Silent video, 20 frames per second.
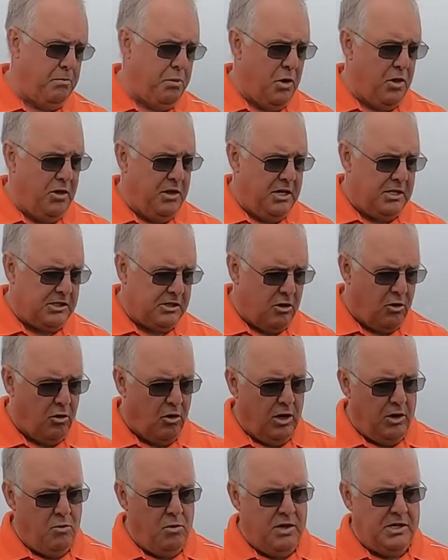putting this
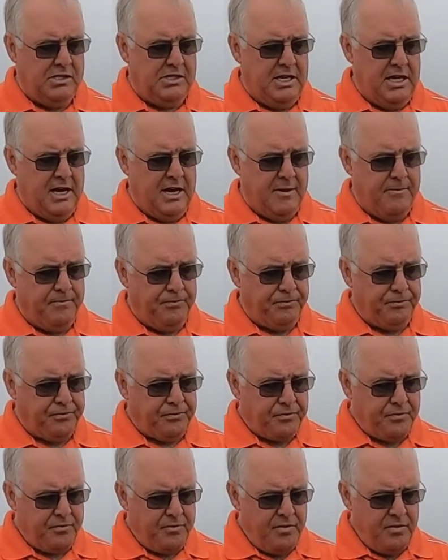early ones in.
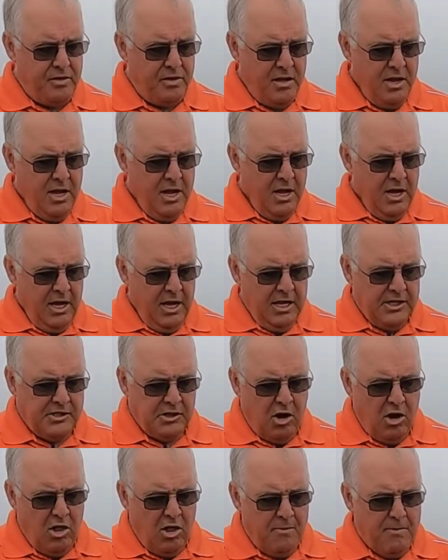
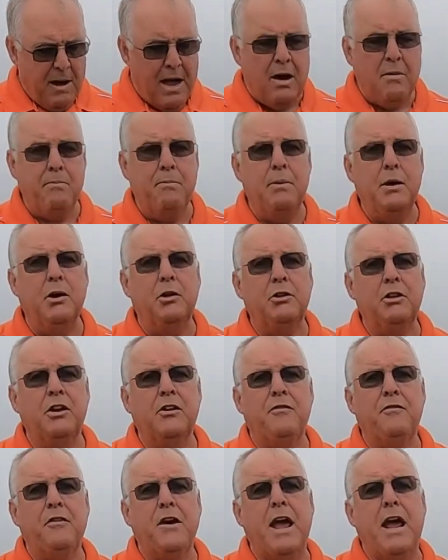It's all about
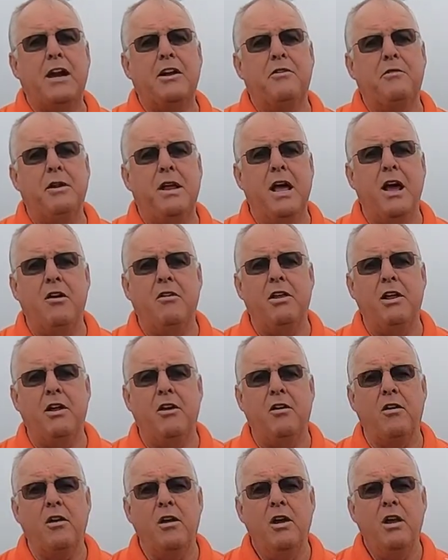building a factory out
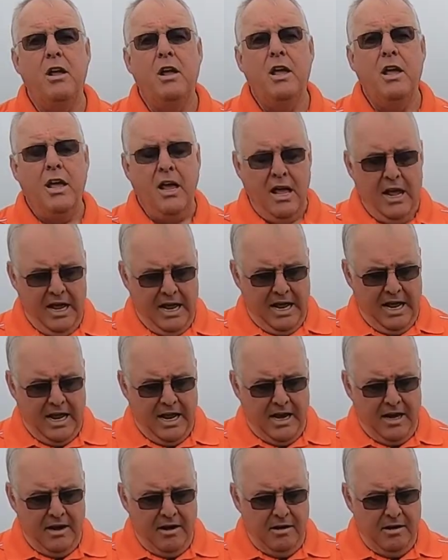here.
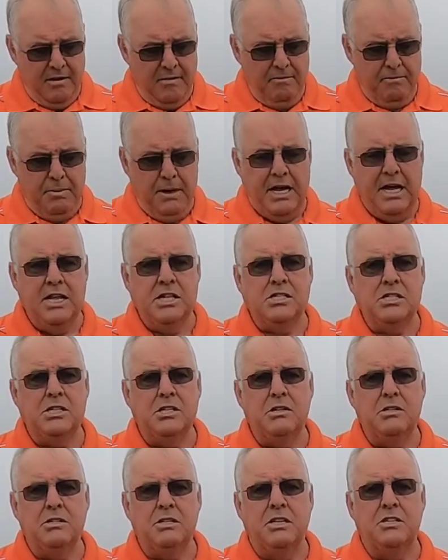And
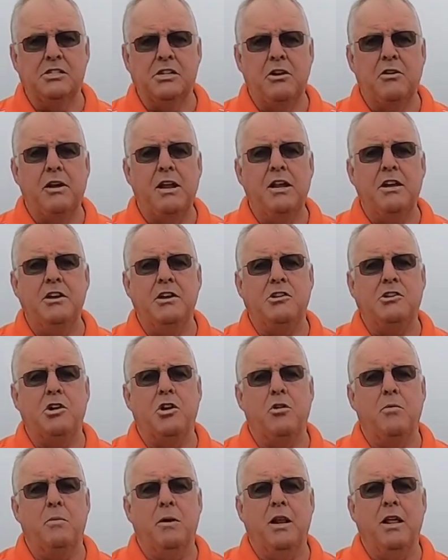beans, since they're
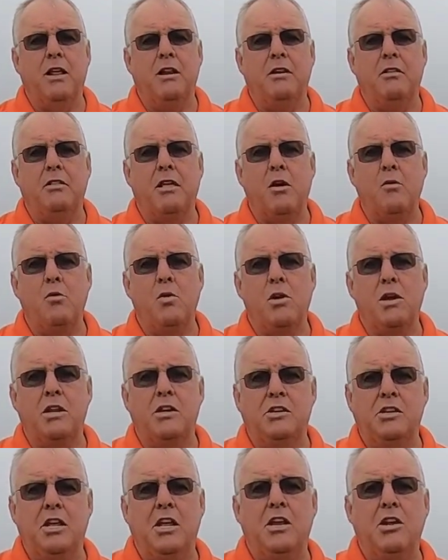indeterminate, they will
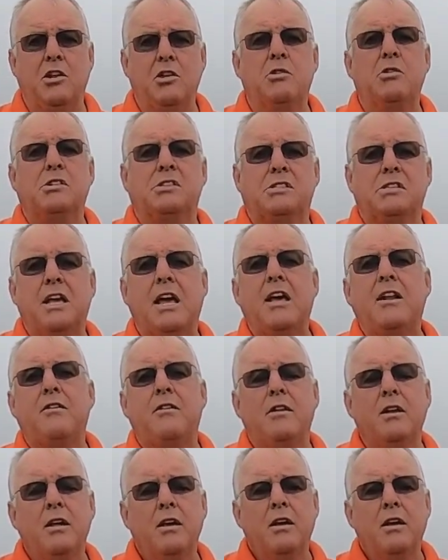continue to set
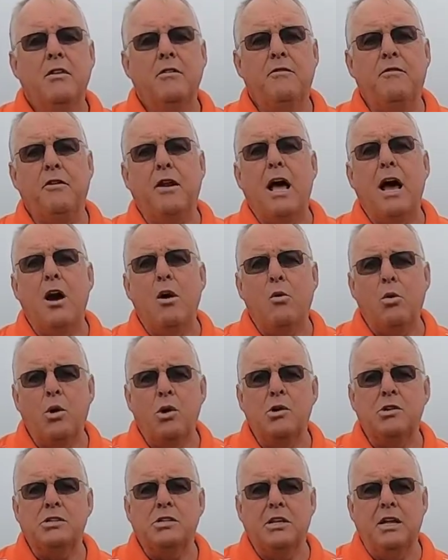
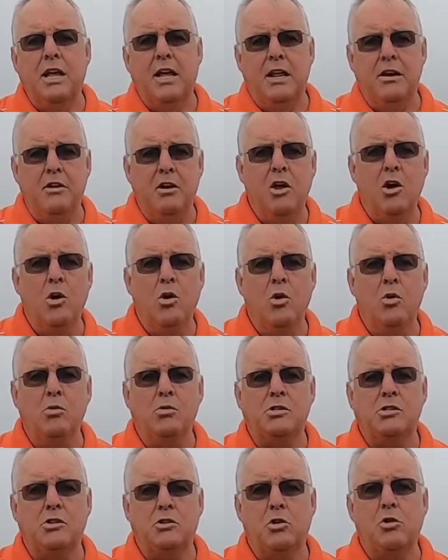flowers and
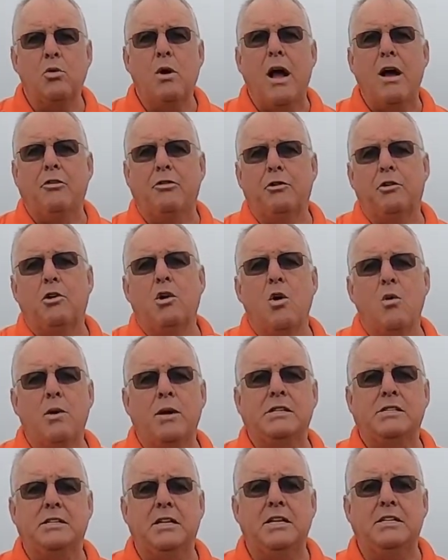nodes throughout the
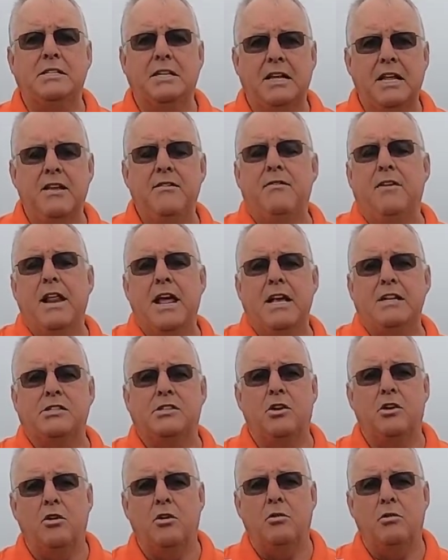growing season, even
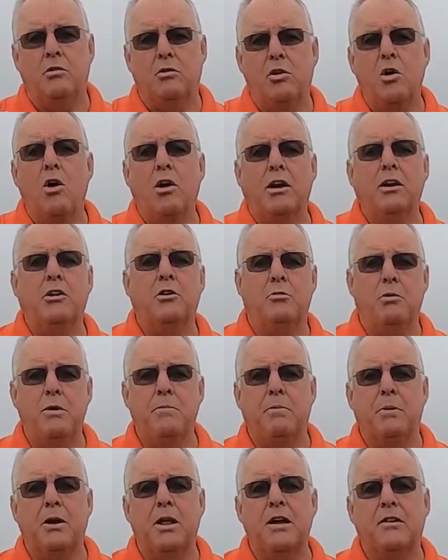as they're gone into
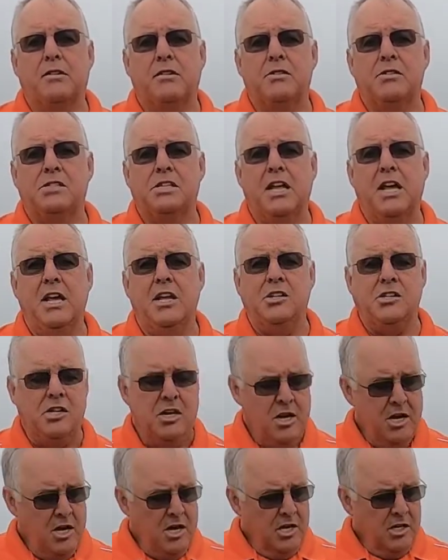reproductive stage.
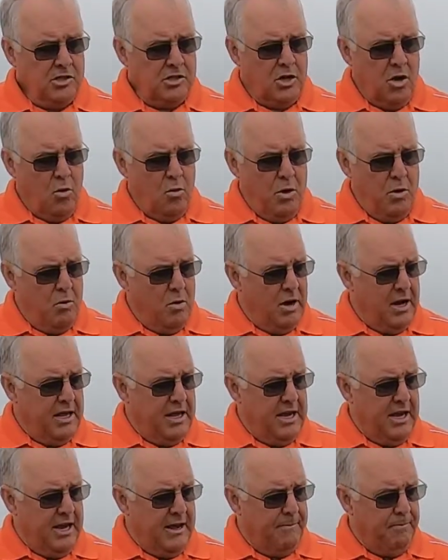So we want to
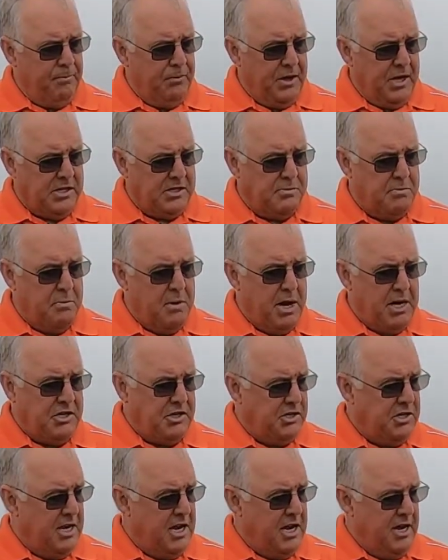get as
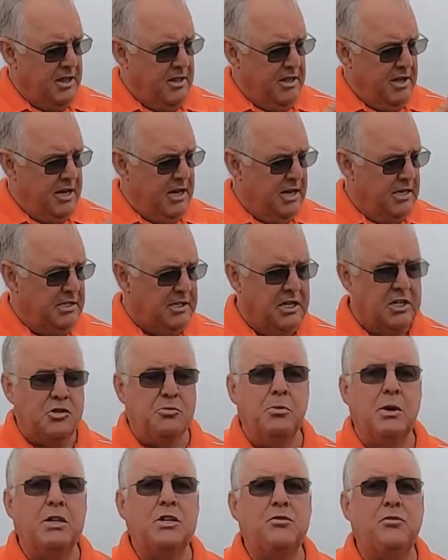much done to this and
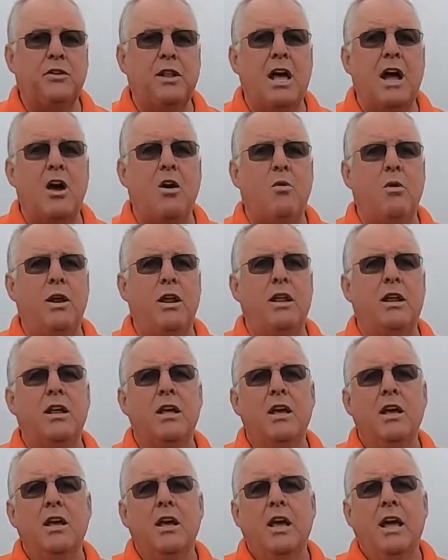as much flowering
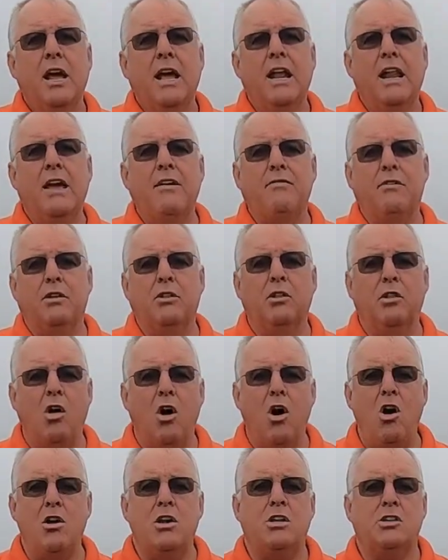and have the
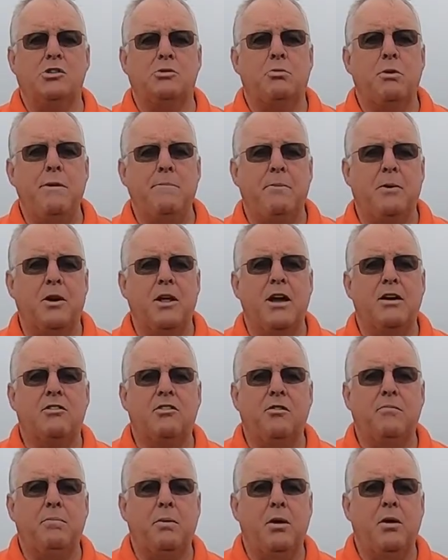longest
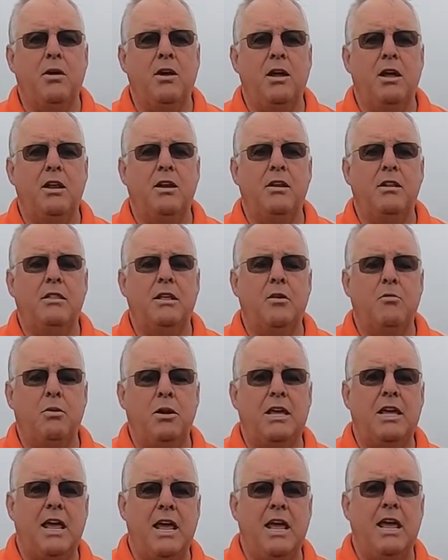reproductive period that
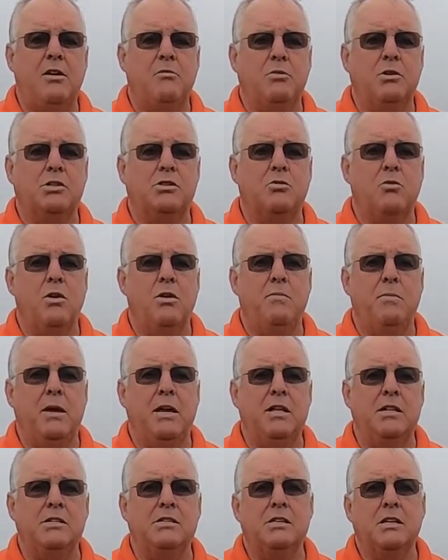we can with
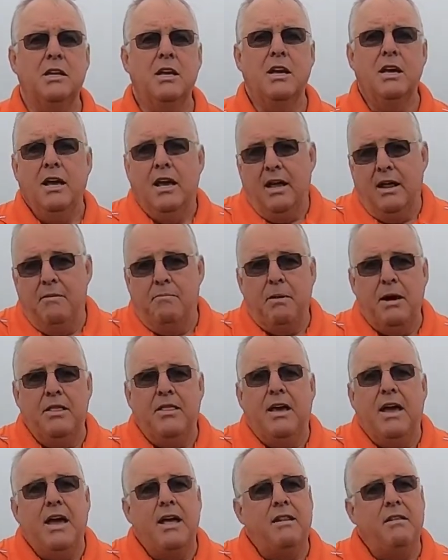soybeans. And
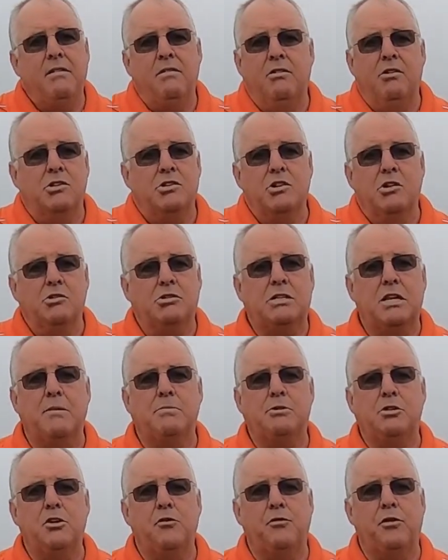by that, there's no
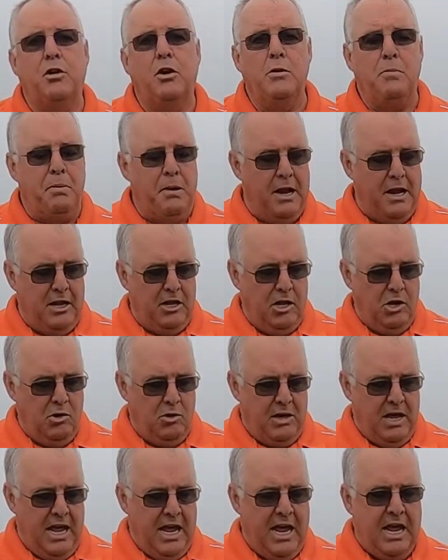substitute for early planting.
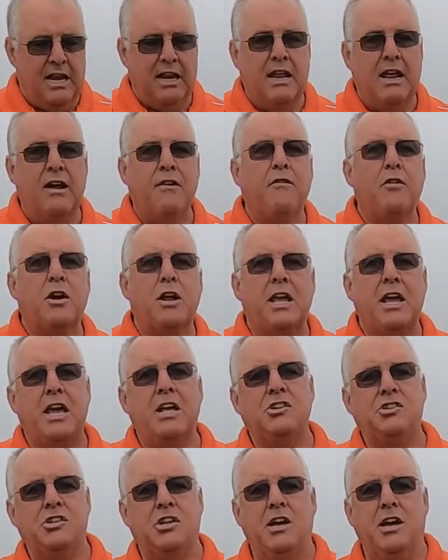You can't ever
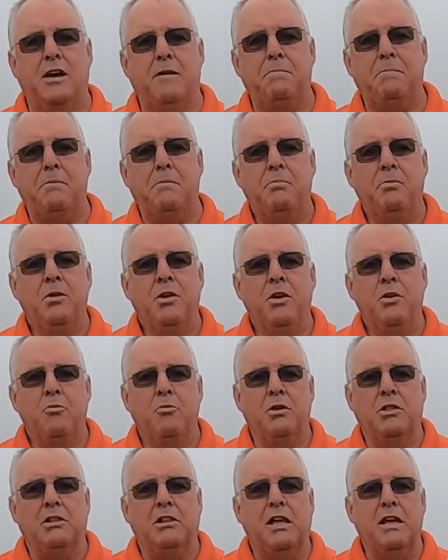catch up
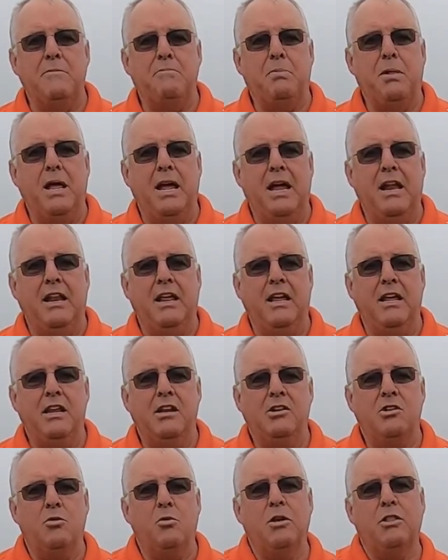with late
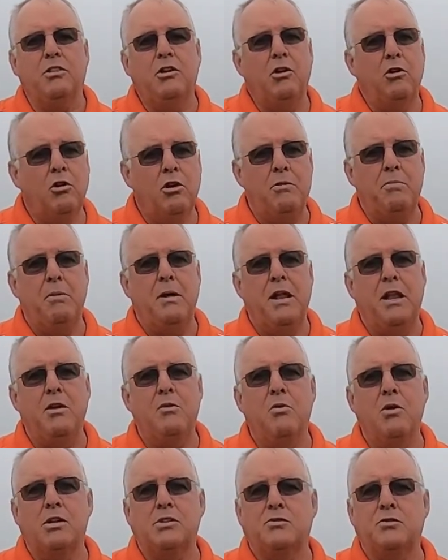planting to what the early
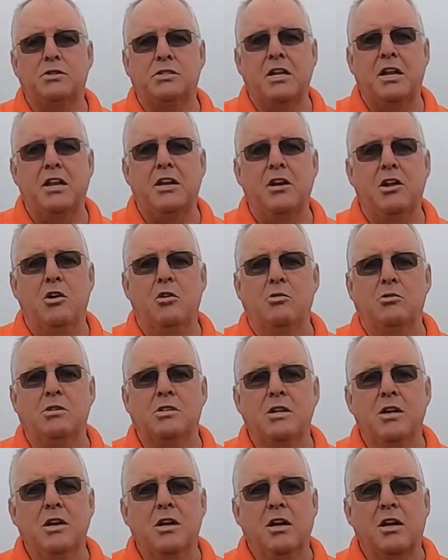planting was for setting
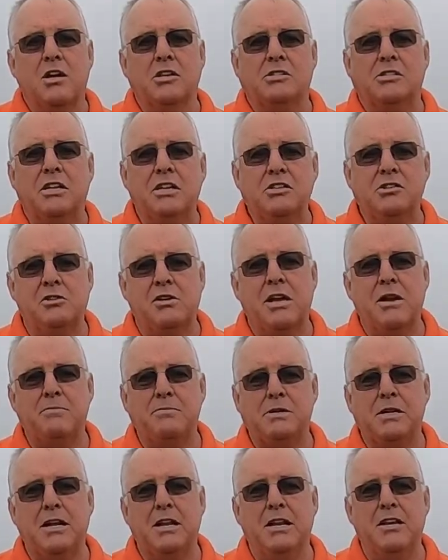nodes, because these will
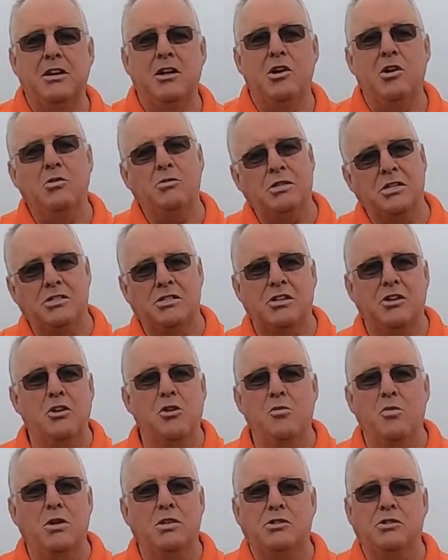keep setting nodes as the
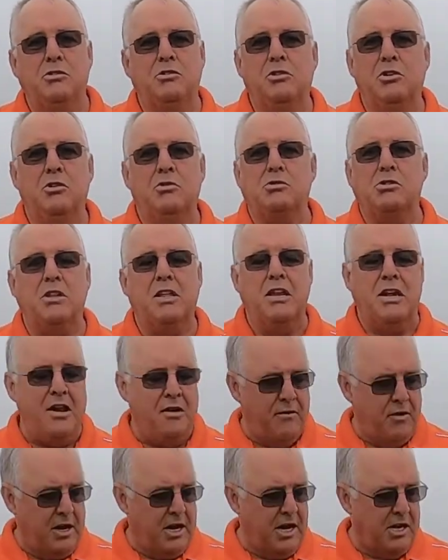new ones do too, so they
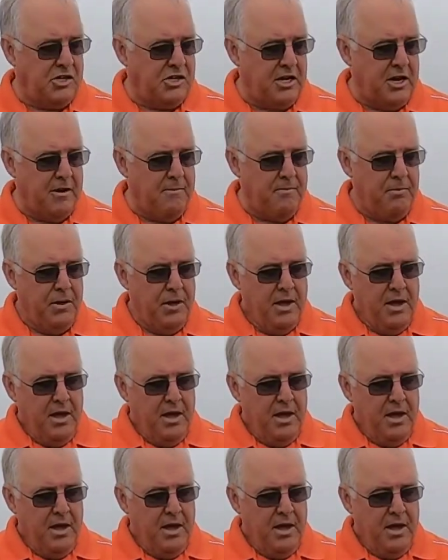never catch up.